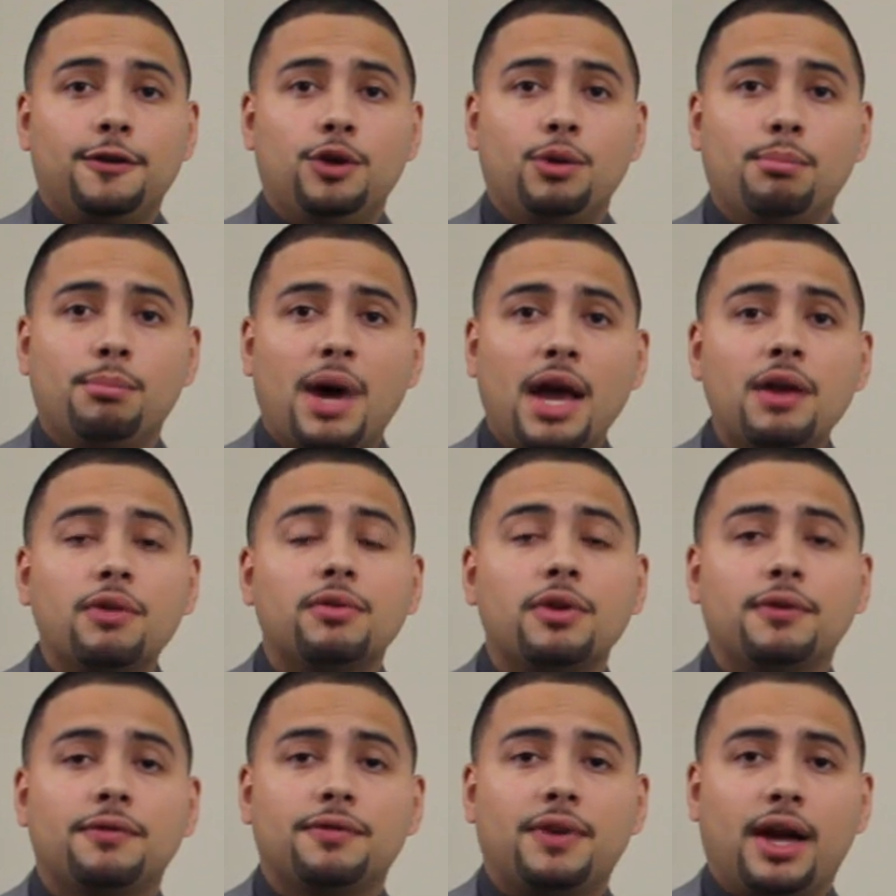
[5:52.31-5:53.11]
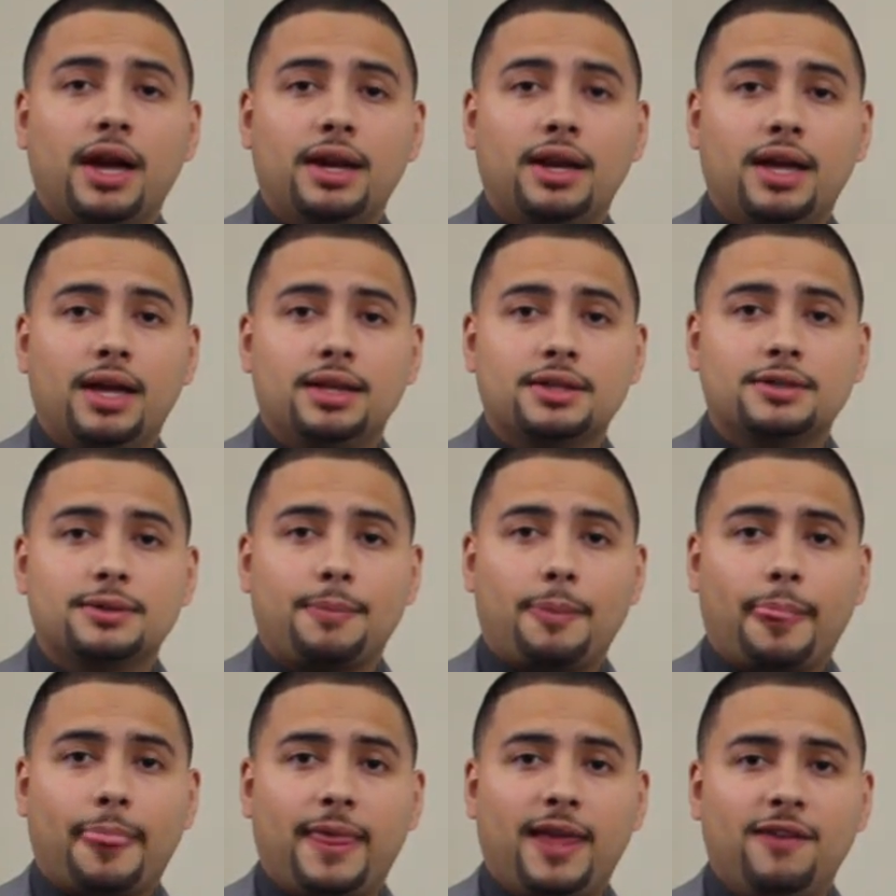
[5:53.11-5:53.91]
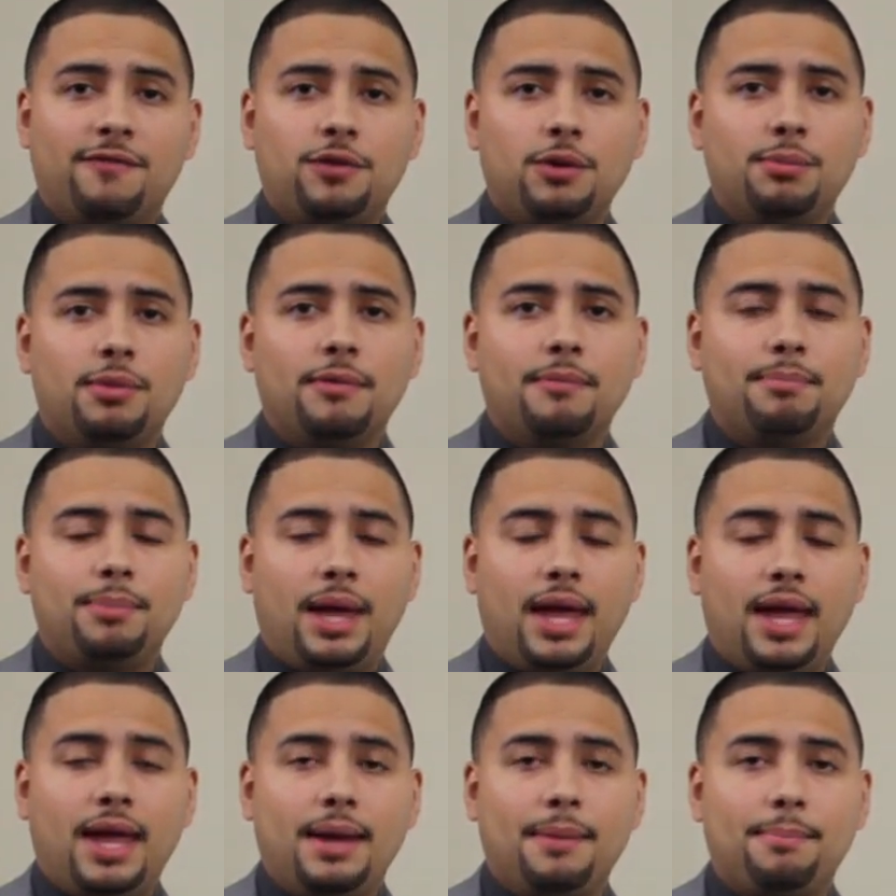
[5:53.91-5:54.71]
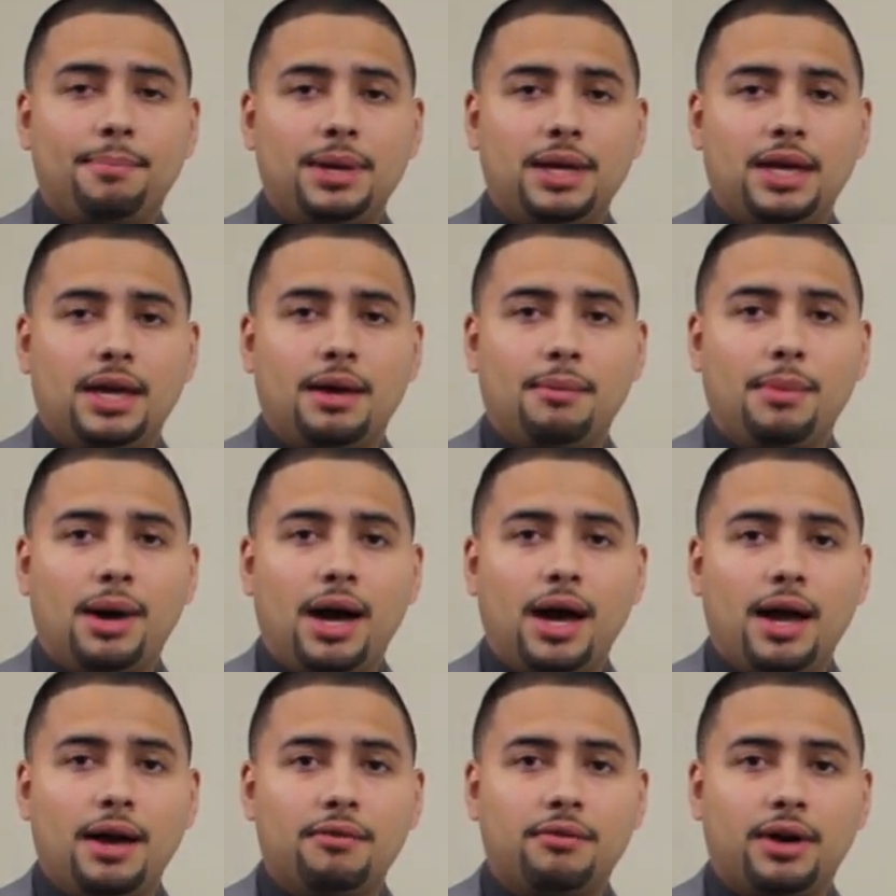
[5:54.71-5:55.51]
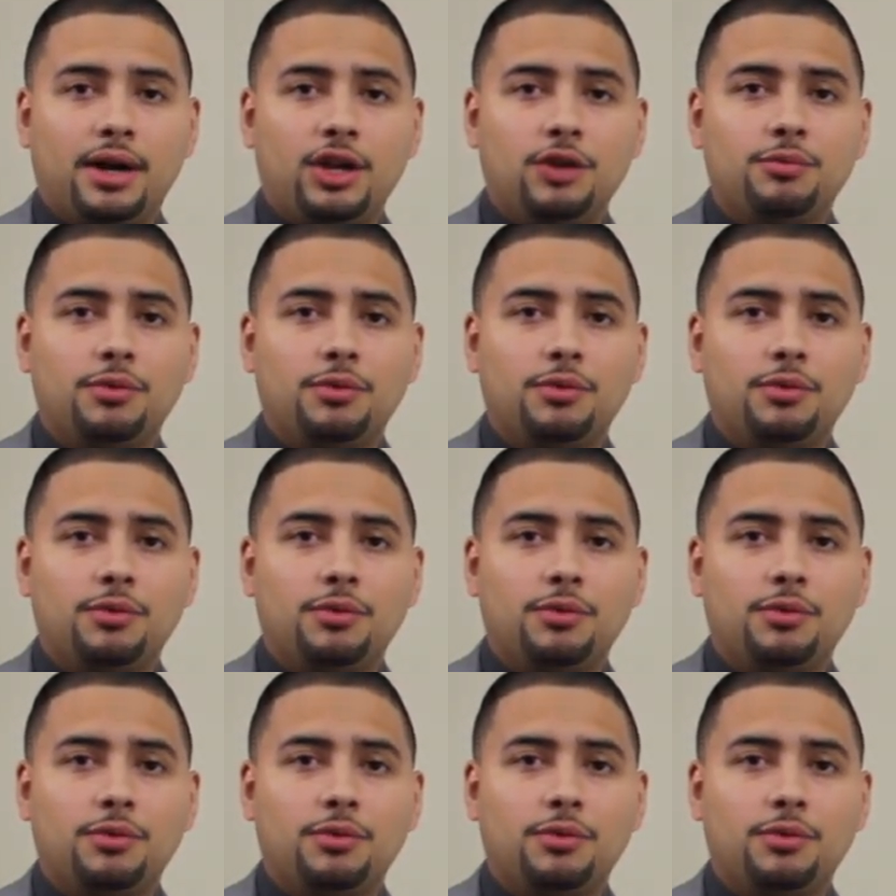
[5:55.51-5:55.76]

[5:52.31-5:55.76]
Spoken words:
You might refinance if you've been paying PMI, right?